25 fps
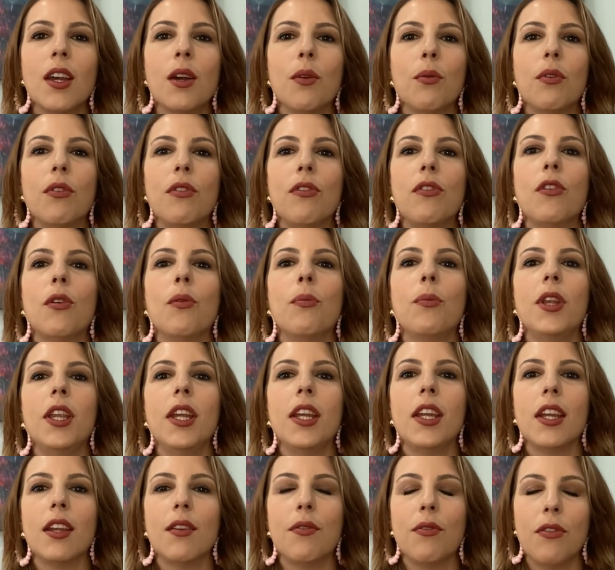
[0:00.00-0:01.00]
with so
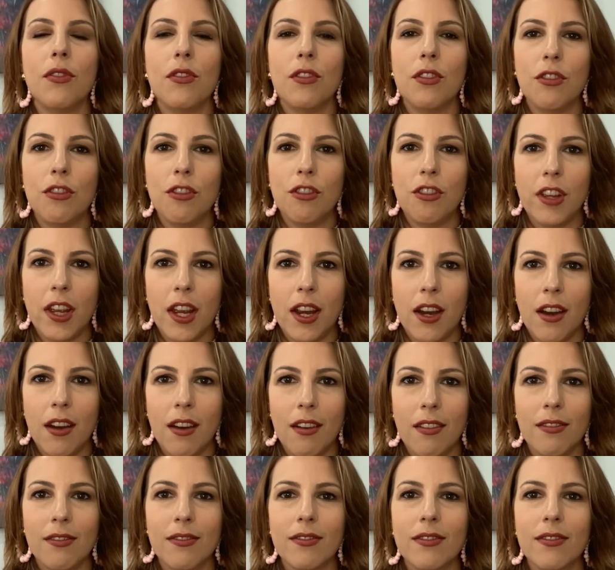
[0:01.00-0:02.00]
many gifts to share.